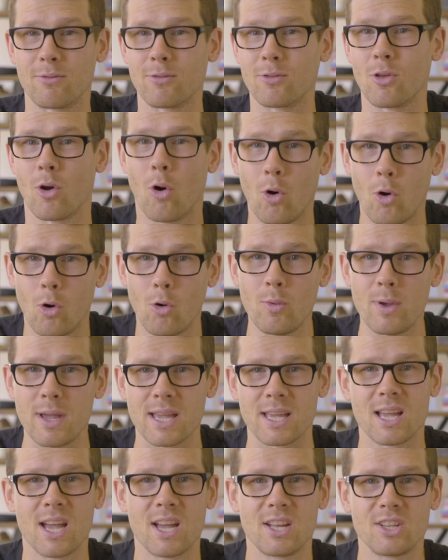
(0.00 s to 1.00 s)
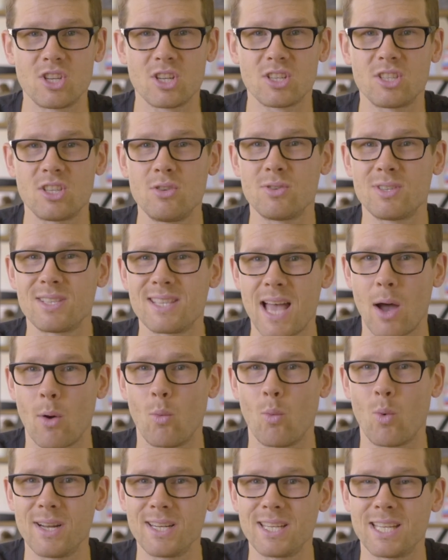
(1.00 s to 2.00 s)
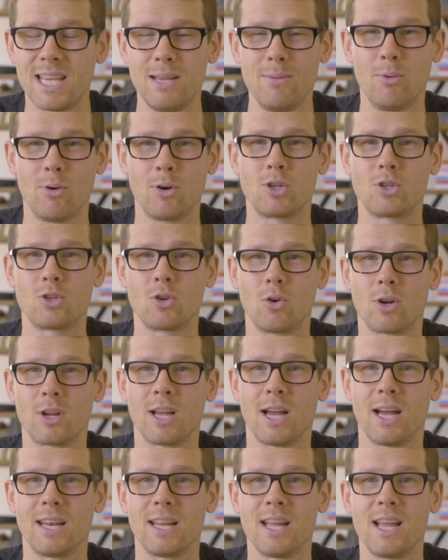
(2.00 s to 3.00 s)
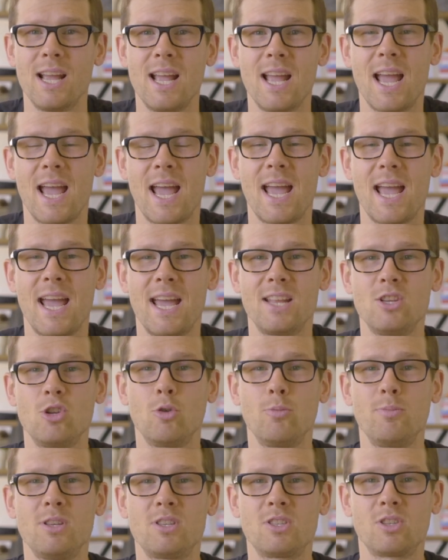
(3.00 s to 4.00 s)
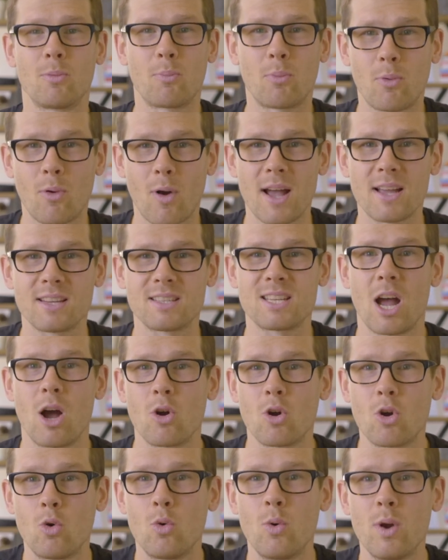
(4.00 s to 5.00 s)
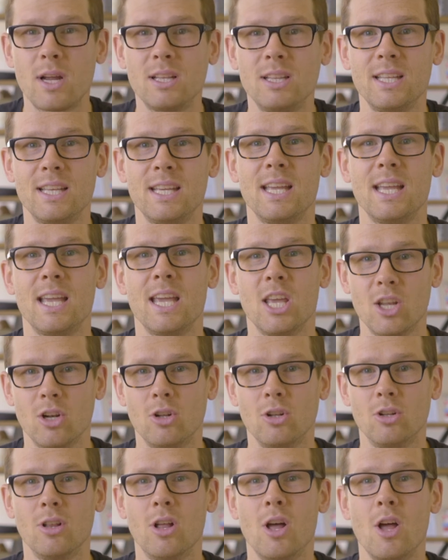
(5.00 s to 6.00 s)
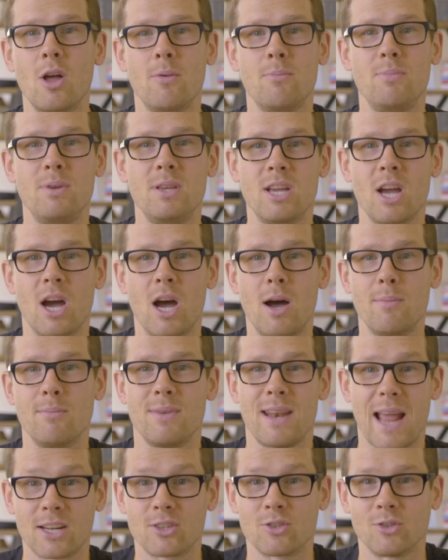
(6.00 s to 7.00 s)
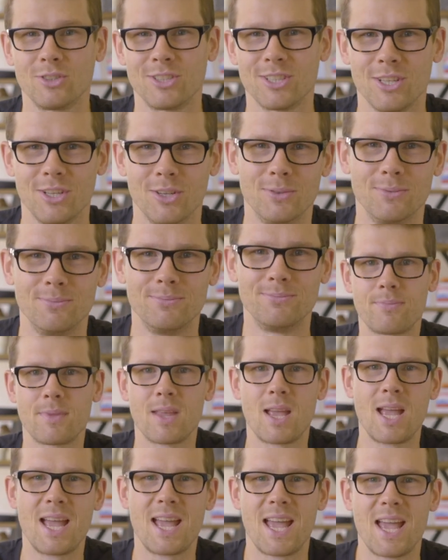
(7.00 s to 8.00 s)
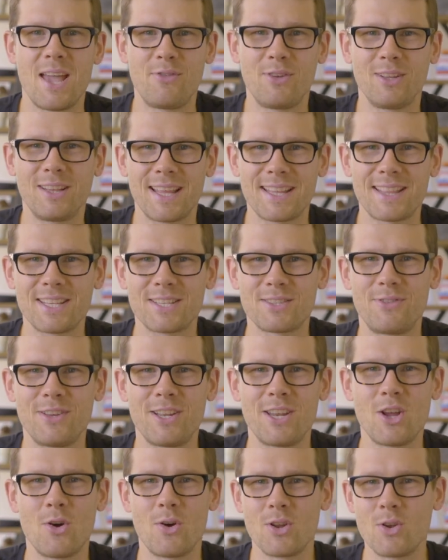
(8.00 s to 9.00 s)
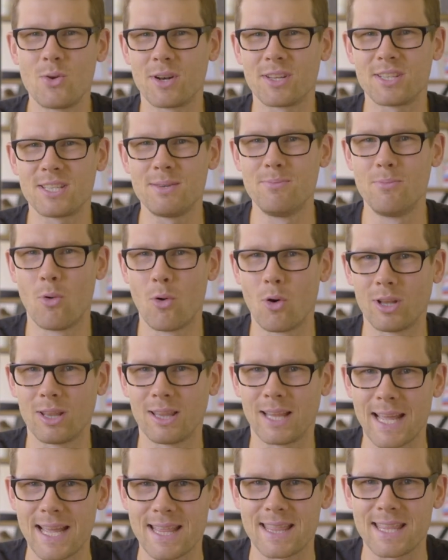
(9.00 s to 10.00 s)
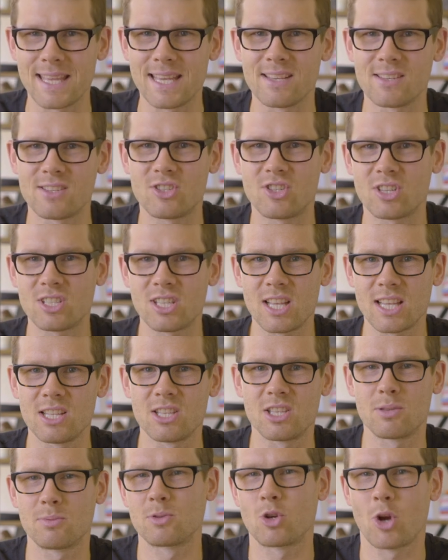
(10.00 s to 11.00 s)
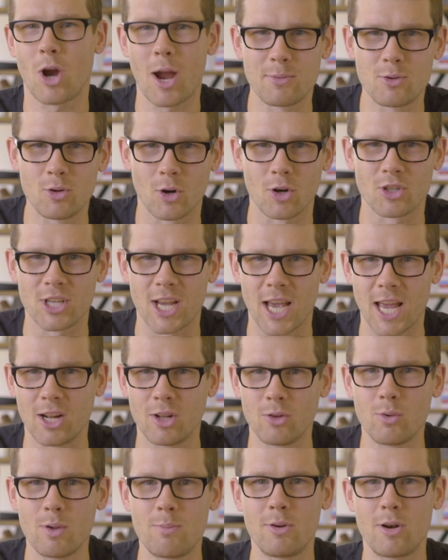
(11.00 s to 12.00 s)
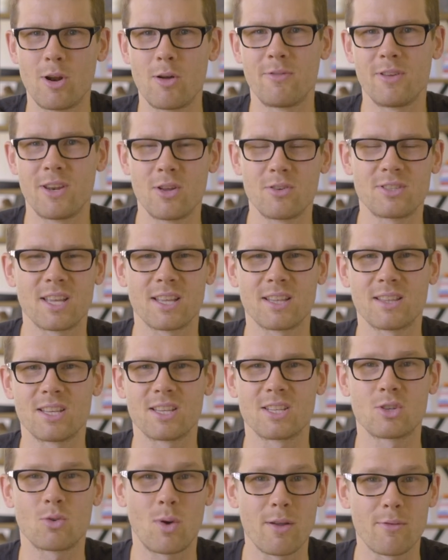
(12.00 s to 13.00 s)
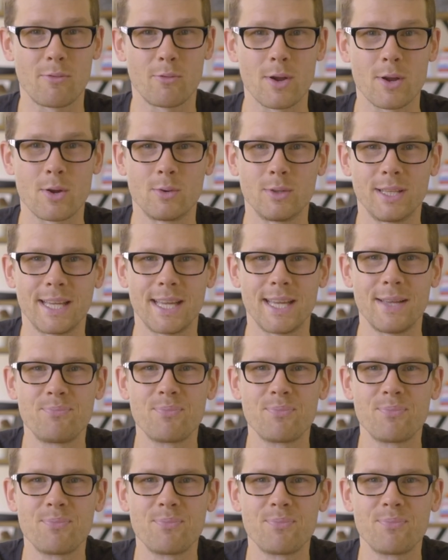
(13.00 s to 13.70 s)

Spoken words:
the whole week. Just use that one keyboard shortcut and you'll be surprised how quickly it'll become natural to you. If you like this video and you want to see more like these, just like and subscribe to our channel. We put out videos like this quite frequently.